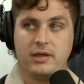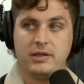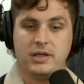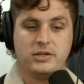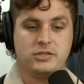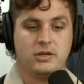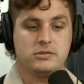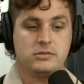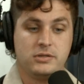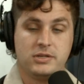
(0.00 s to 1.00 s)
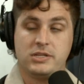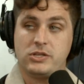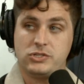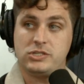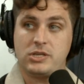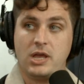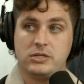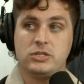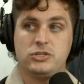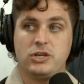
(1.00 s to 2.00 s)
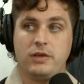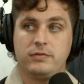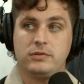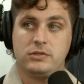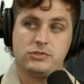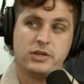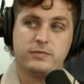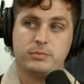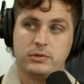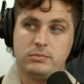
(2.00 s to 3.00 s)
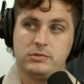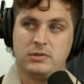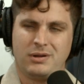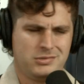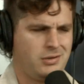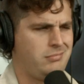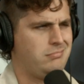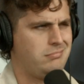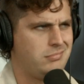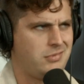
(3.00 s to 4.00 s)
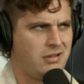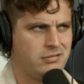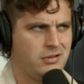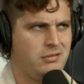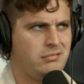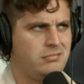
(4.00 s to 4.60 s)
And she goes, and then she said, "Do you shave your pubes?" And I was like, "Definitely."